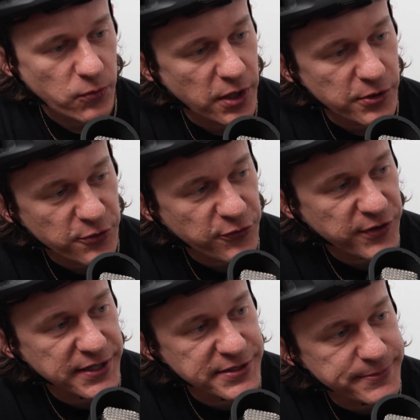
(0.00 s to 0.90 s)
Well, old
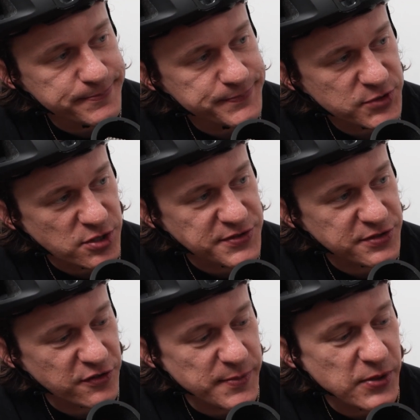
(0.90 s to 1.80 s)
friend, you've
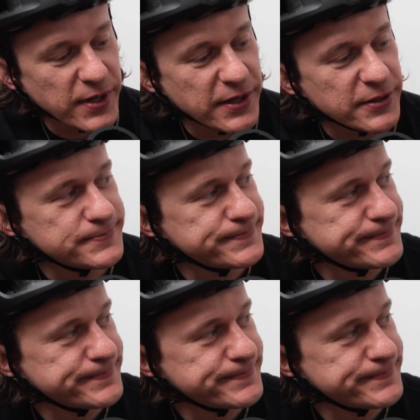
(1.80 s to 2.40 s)
served me well.